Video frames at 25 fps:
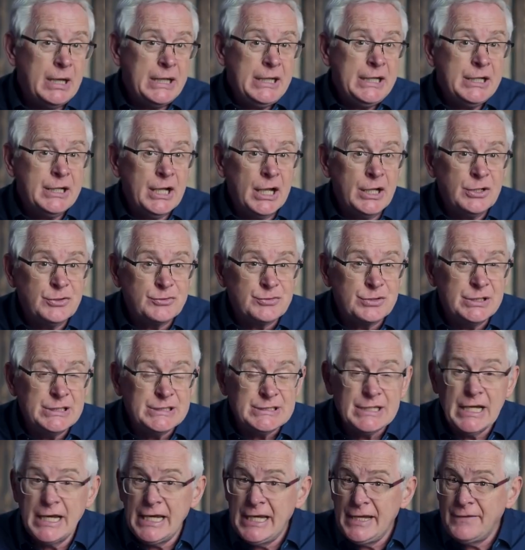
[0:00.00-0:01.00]
many
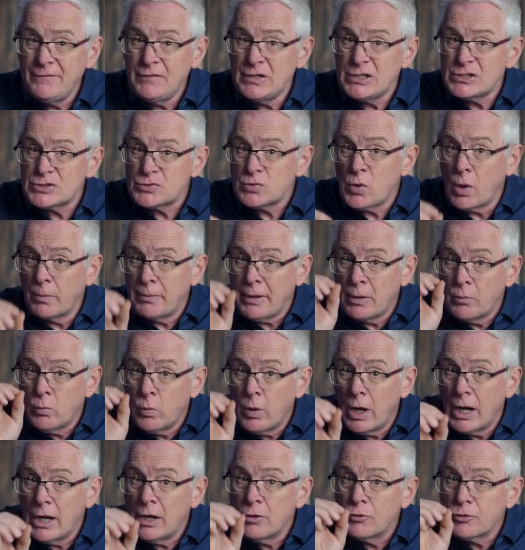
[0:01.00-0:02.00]
countries, even swapping
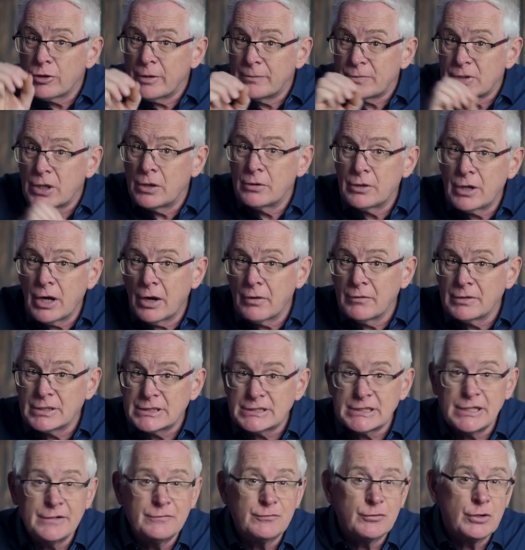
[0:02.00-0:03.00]
one
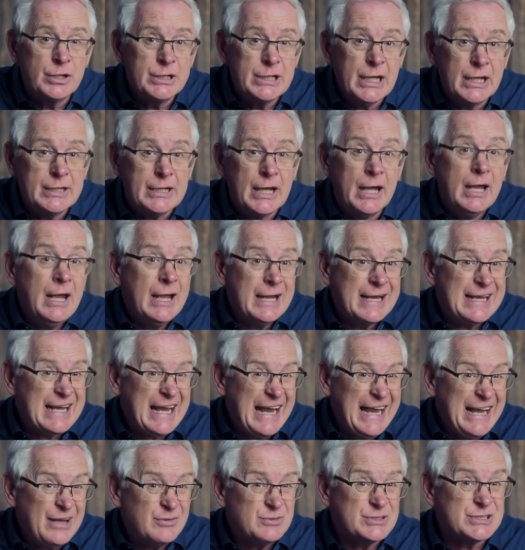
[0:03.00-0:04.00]
cryptocurrency for another
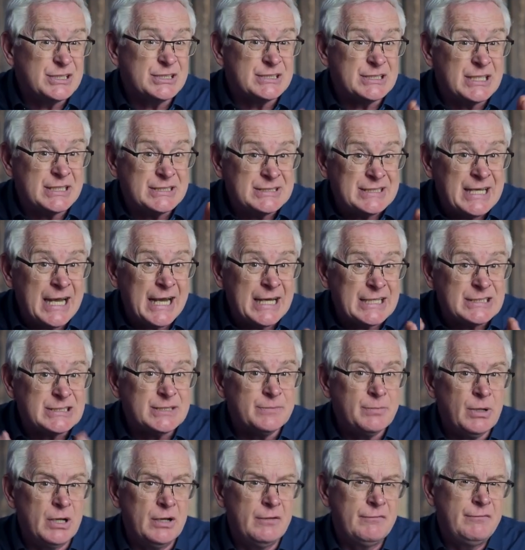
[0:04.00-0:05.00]
counts as a
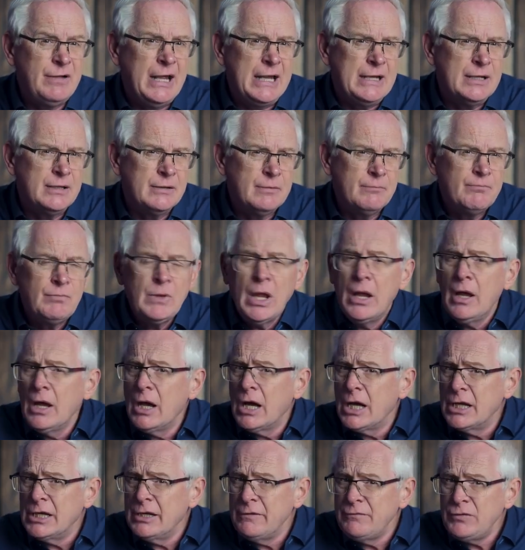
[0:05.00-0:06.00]
taxable event.
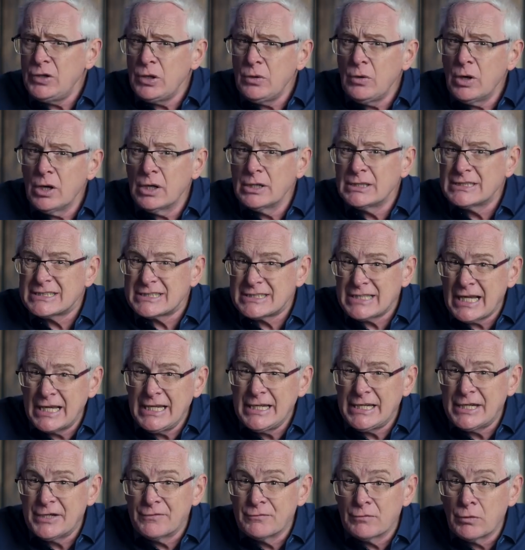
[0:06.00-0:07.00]
And if you earn
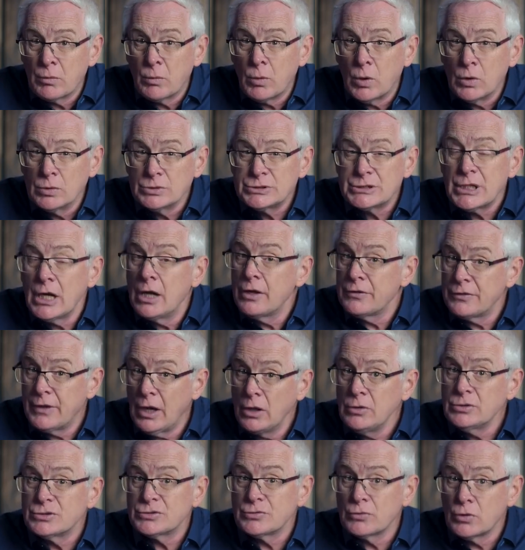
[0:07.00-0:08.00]
staking rewards,
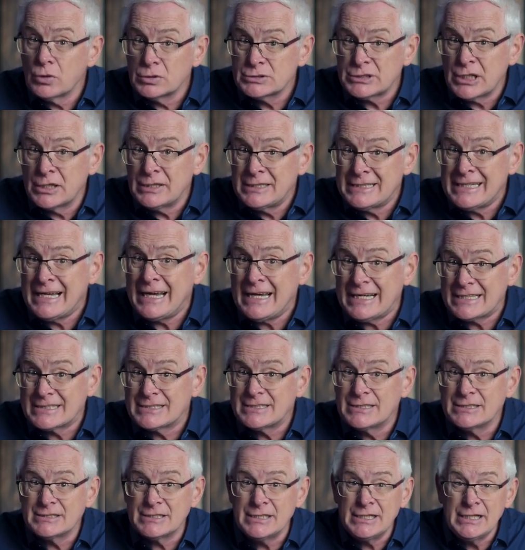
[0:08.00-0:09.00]
those are also
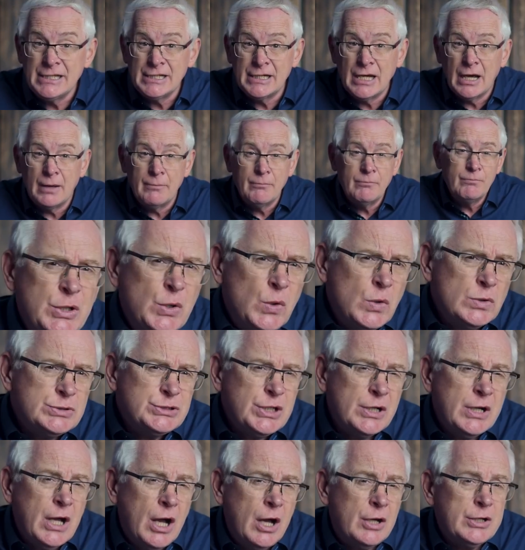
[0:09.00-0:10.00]
taxed as income. You
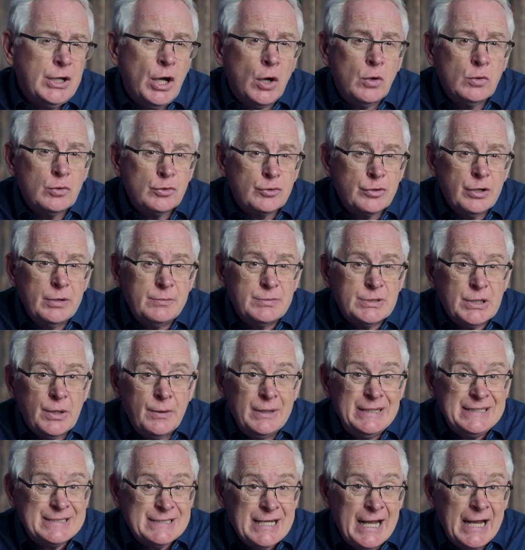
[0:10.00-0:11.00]
also can't hold crypto
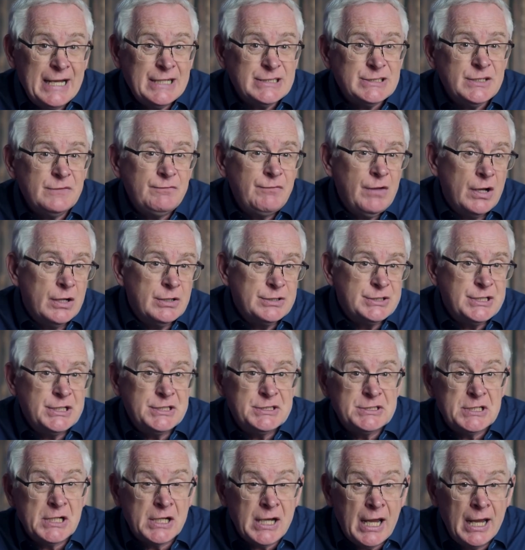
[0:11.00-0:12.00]
in
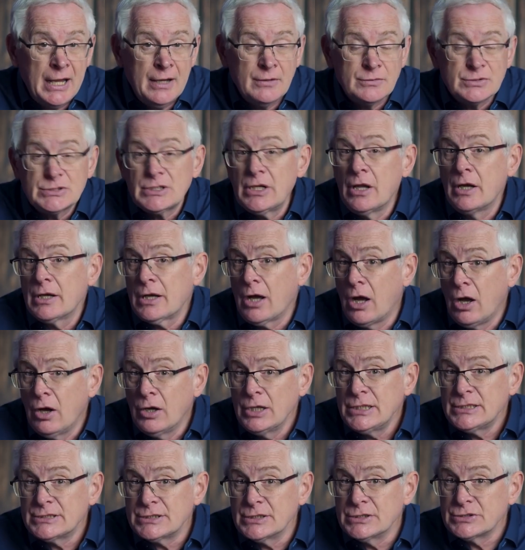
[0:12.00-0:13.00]
tax-advantaged accounts like
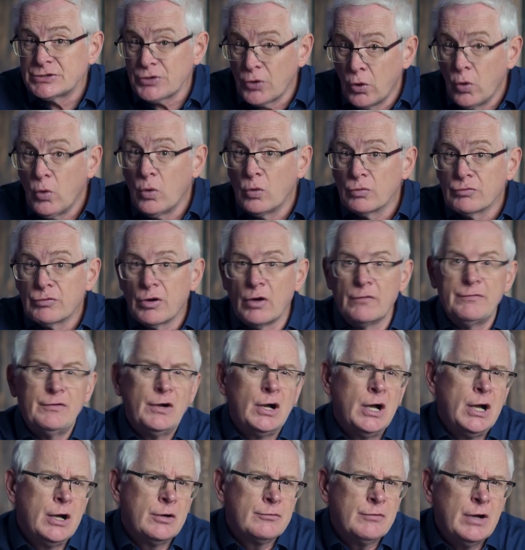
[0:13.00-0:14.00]
ISAs or Roth
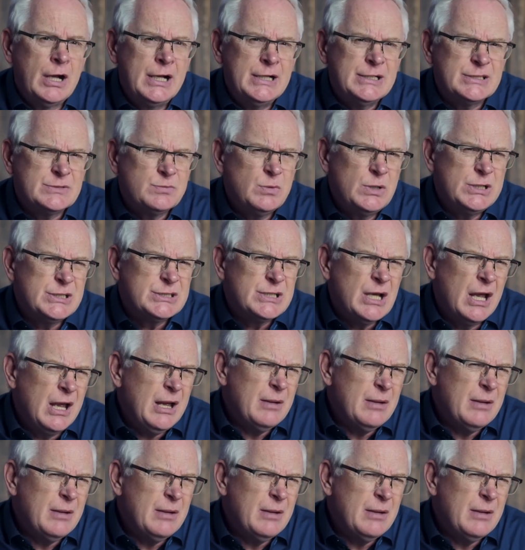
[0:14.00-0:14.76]
IRAs, which